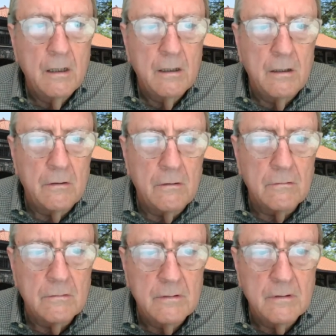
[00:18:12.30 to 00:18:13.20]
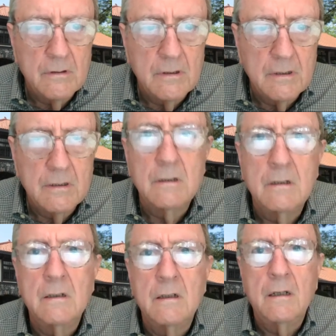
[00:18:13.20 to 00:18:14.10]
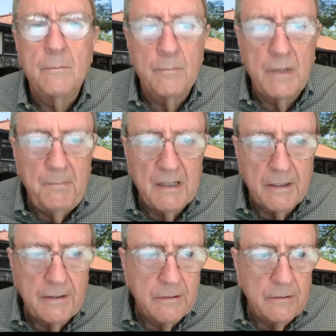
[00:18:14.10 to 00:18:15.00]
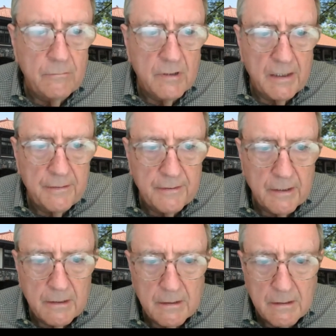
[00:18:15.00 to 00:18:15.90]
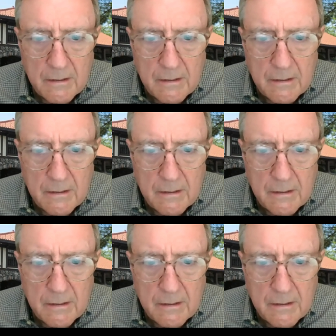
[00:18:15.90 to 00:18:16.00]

Oh, maybe I can do what I said.